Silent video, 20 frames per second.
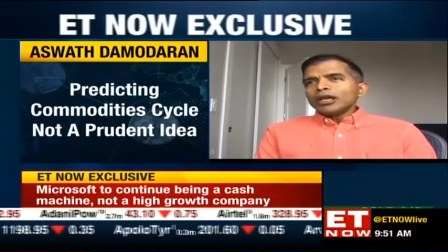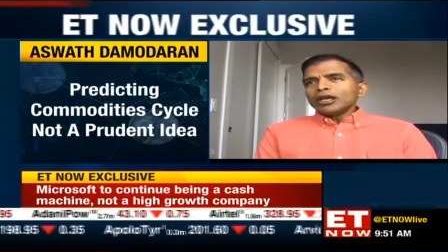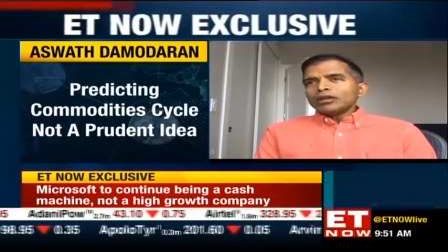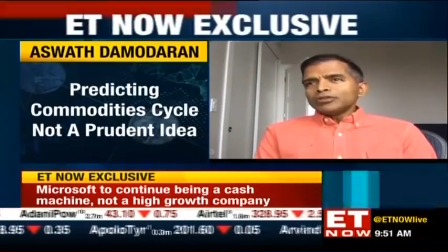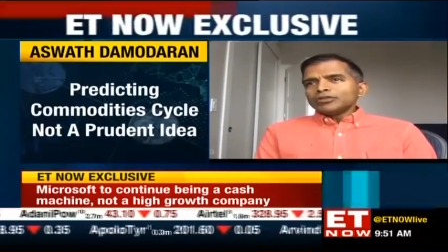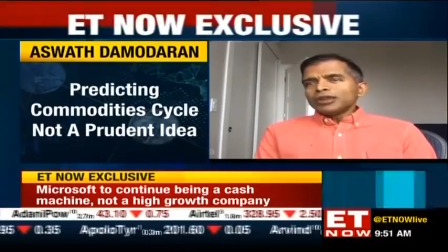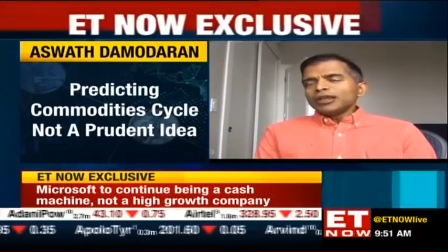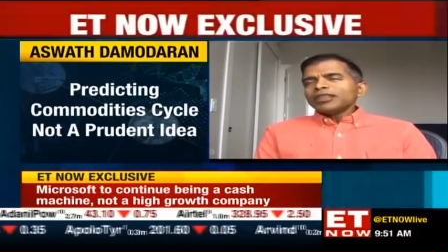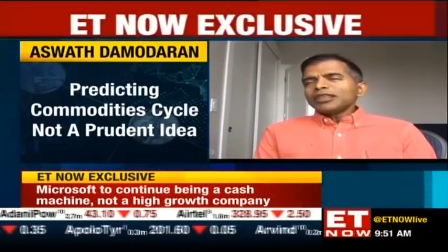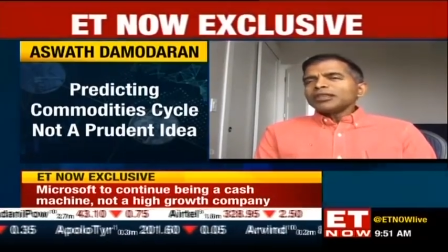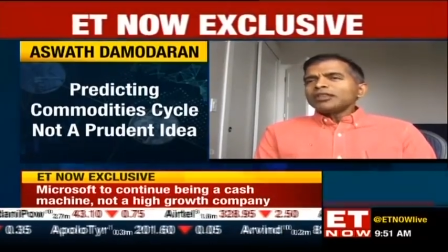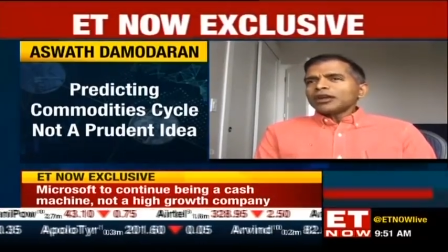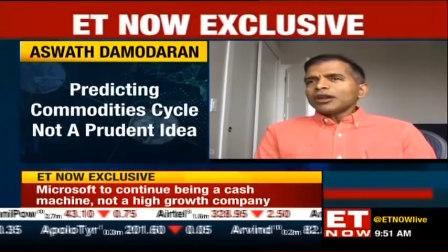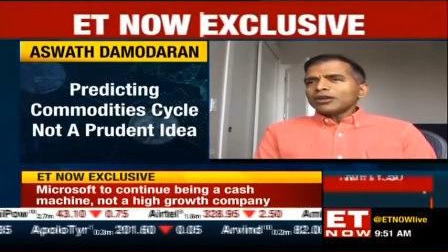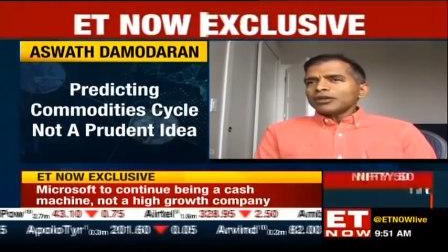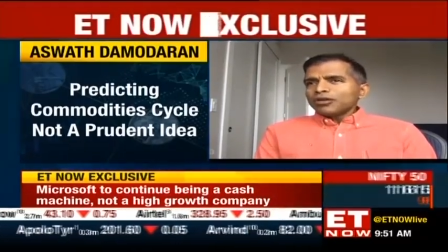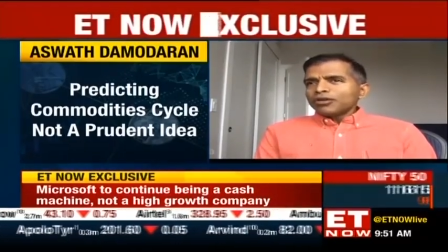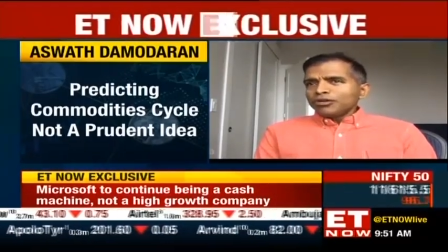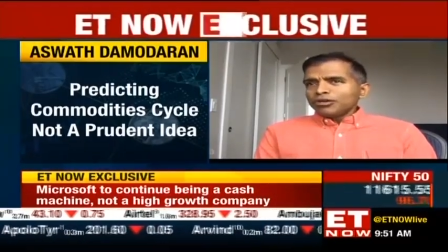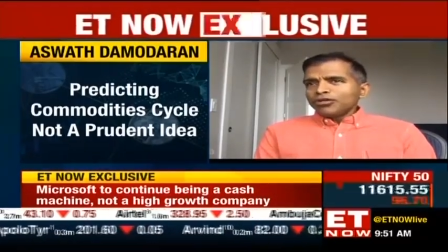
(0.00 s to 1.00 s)
So I think there are
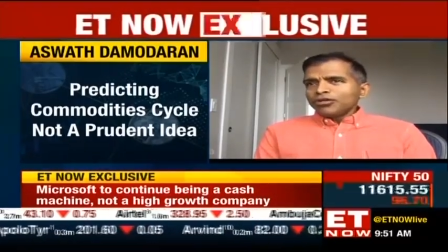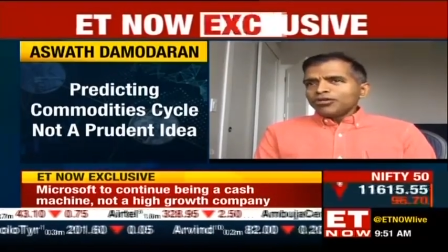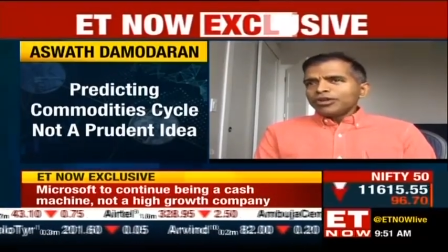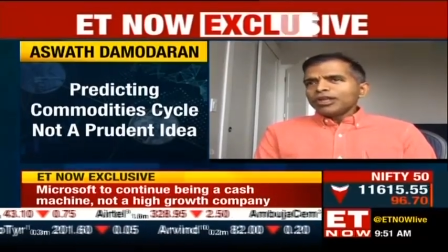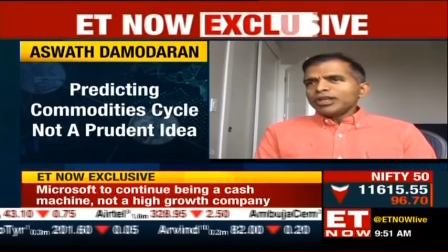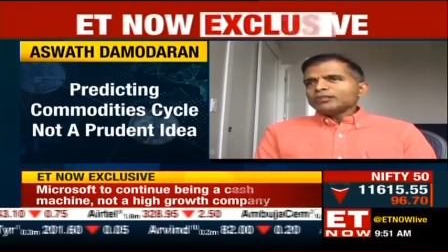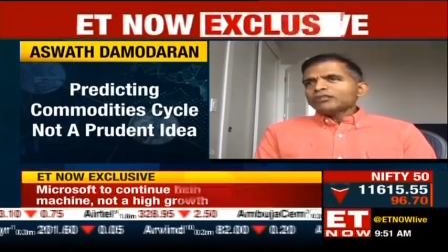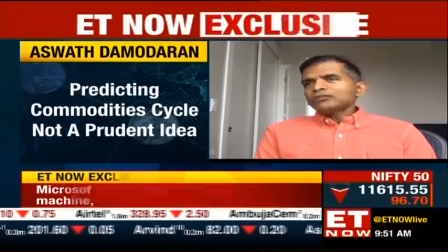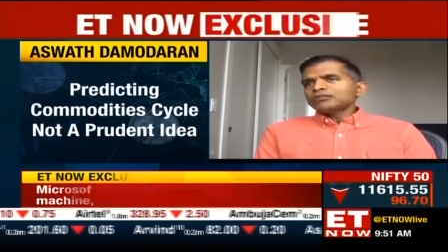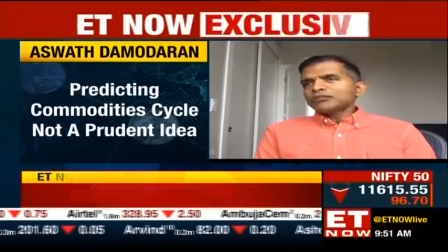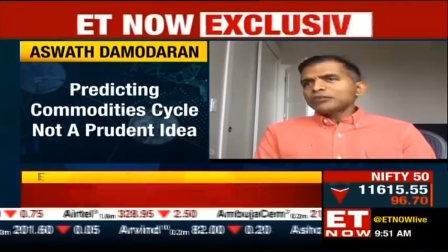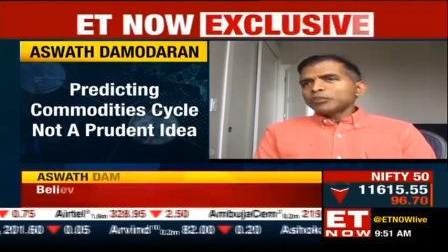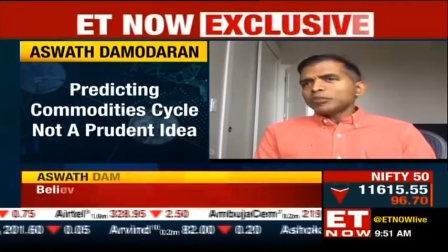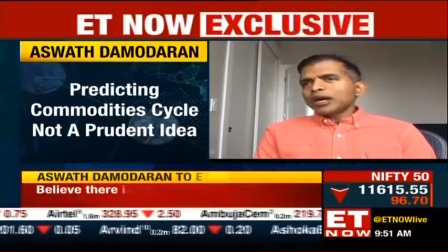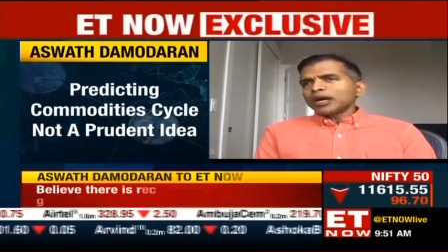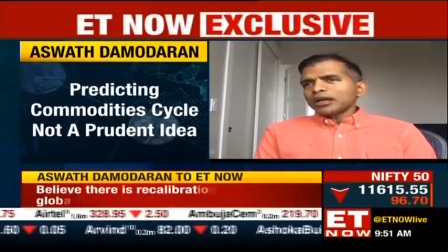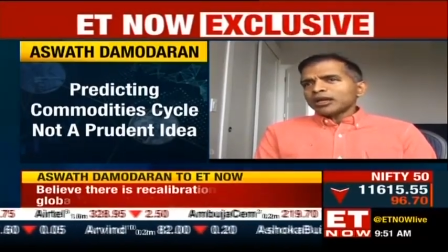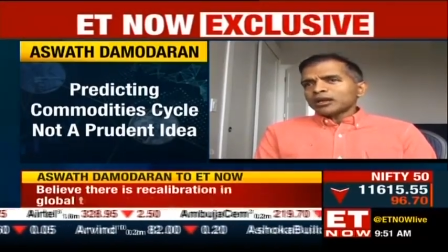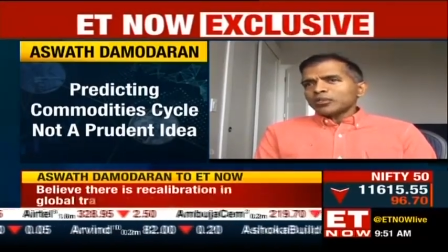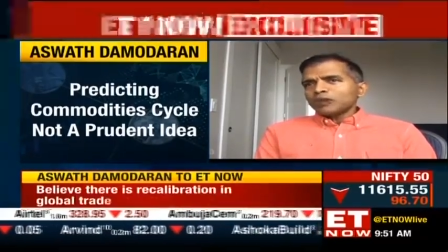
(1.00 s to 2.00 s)
good reasons for
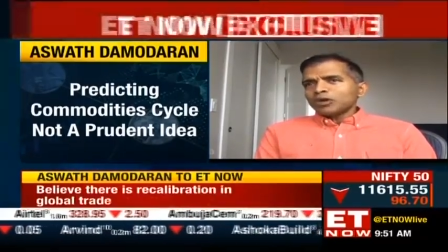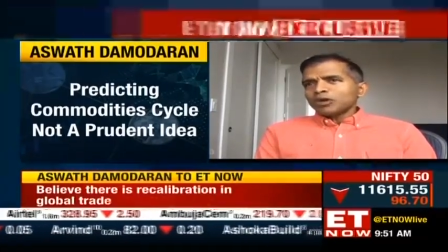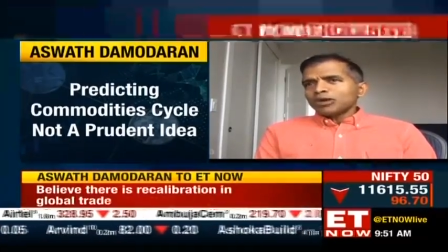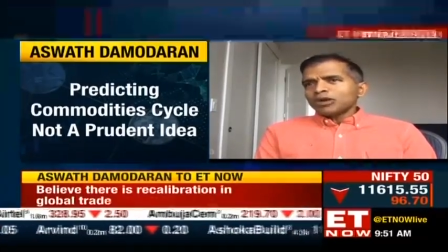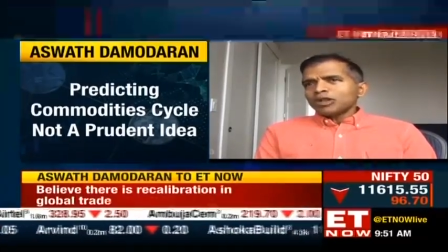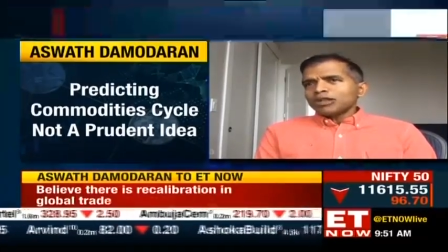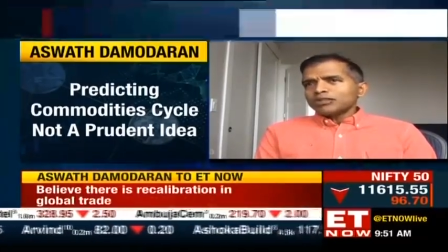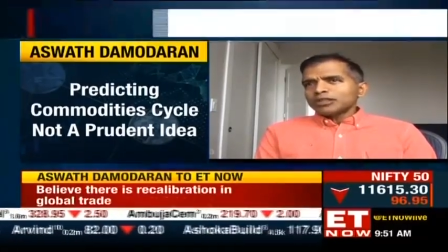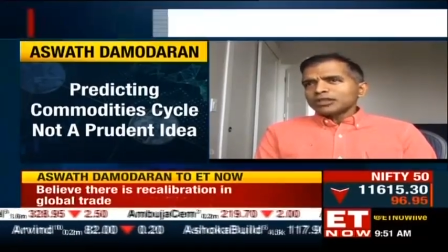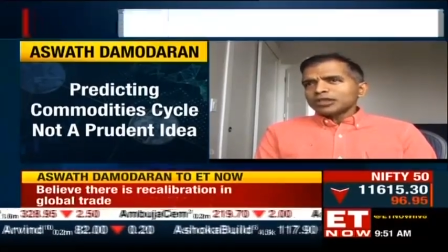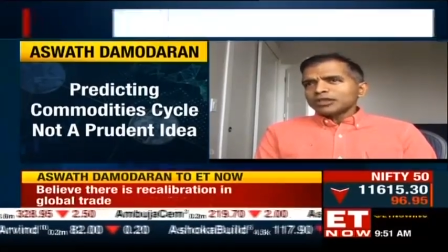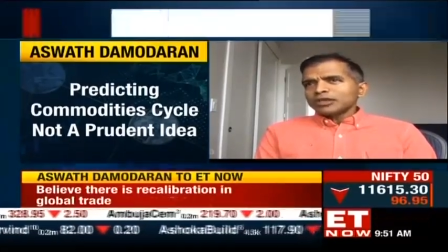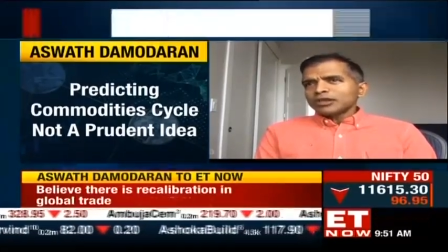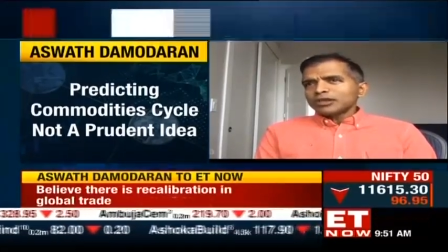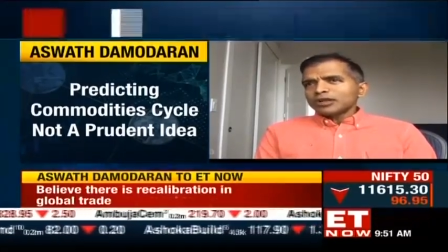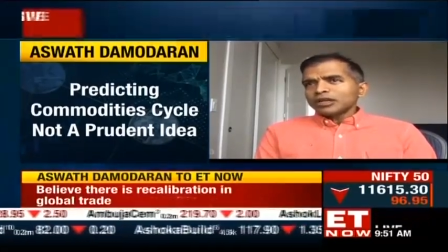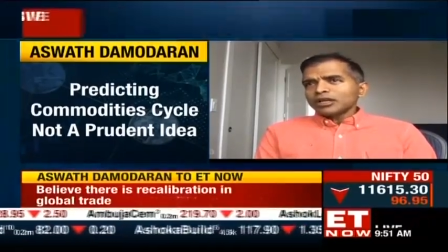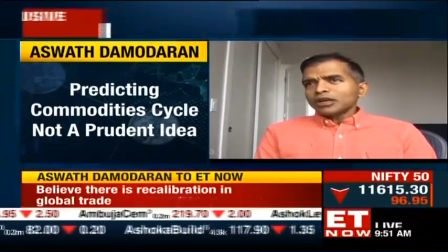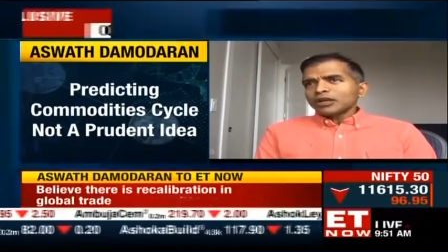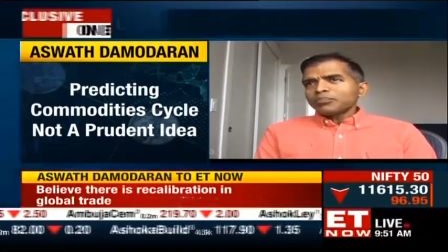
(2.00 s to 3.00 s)
buying commodity and
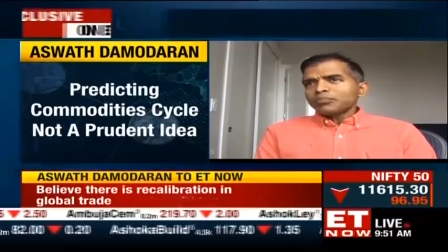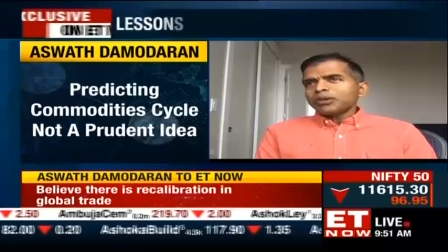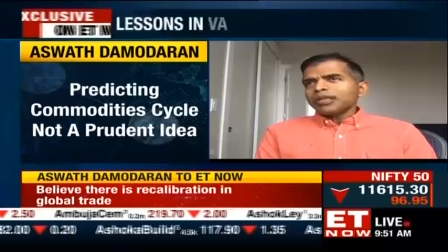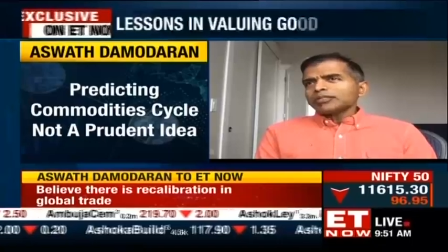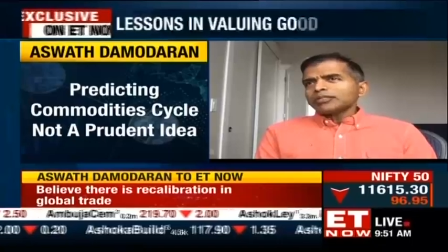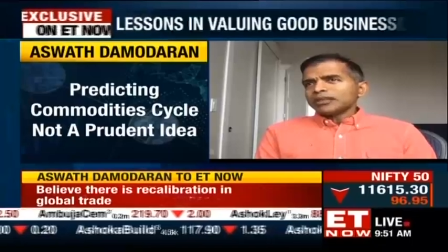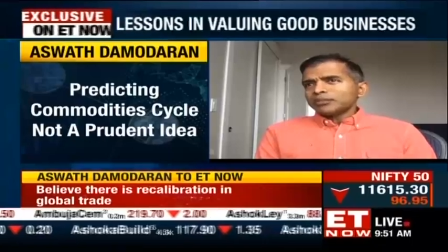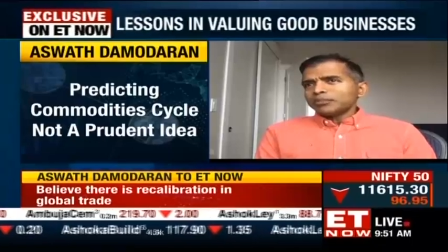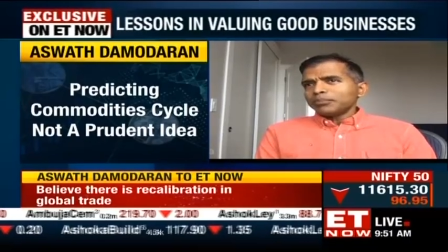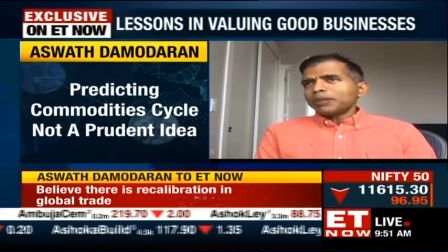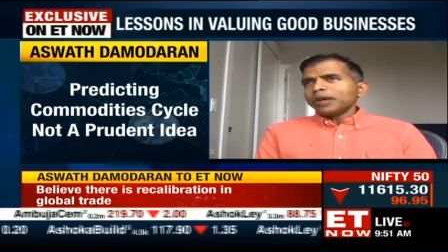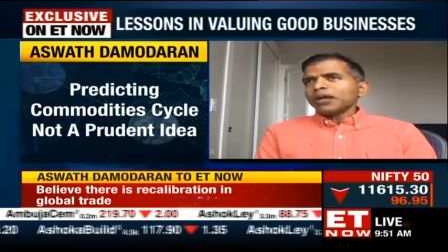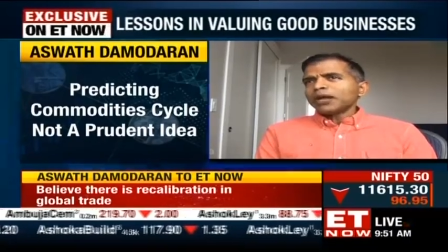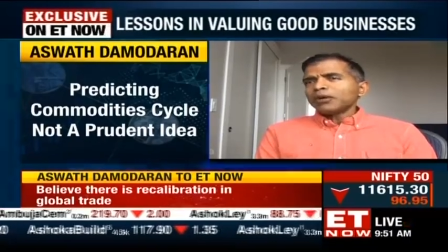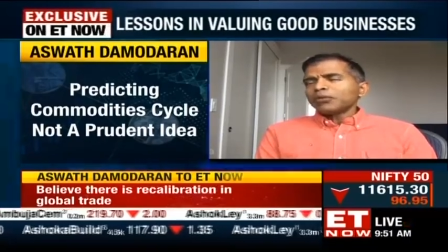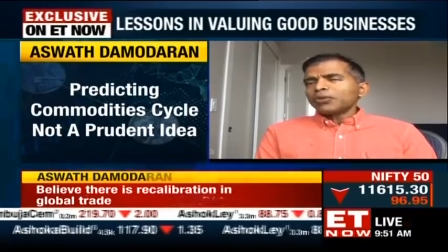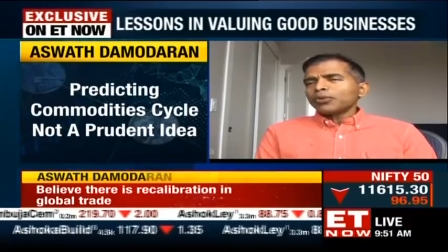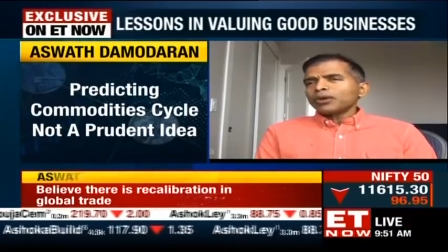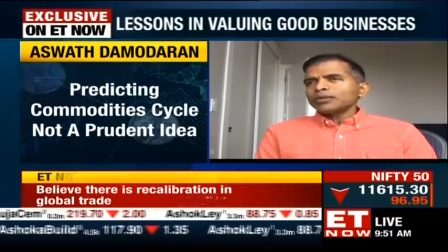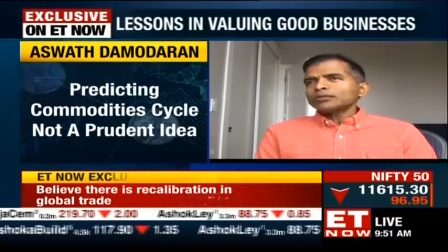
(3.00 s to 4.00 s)
cyclical companies and bad
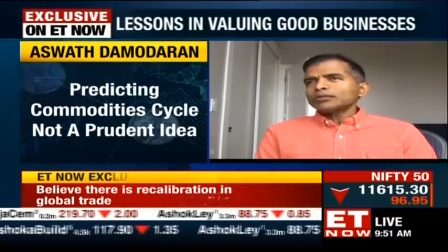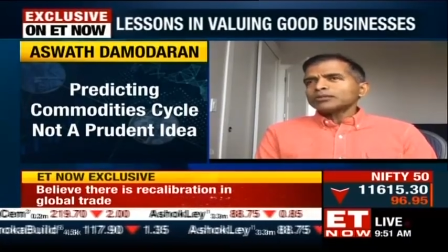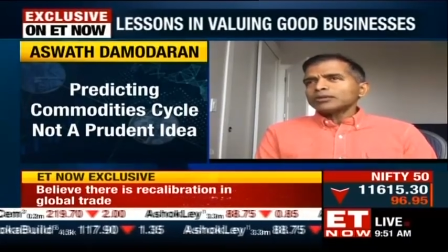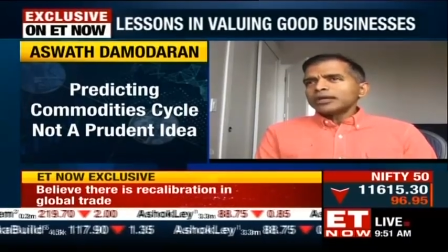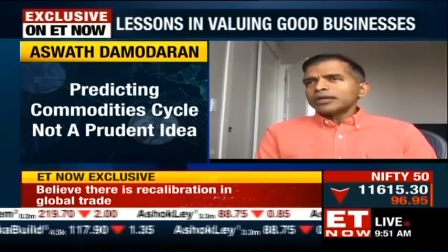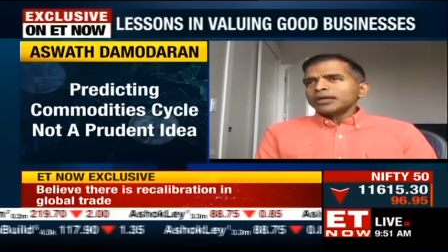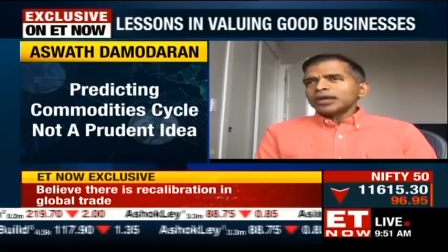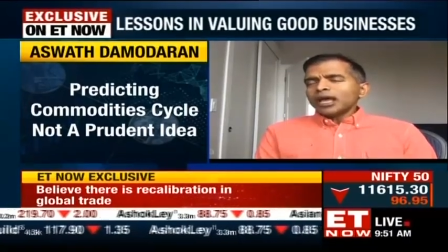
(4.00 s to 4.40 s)
ones,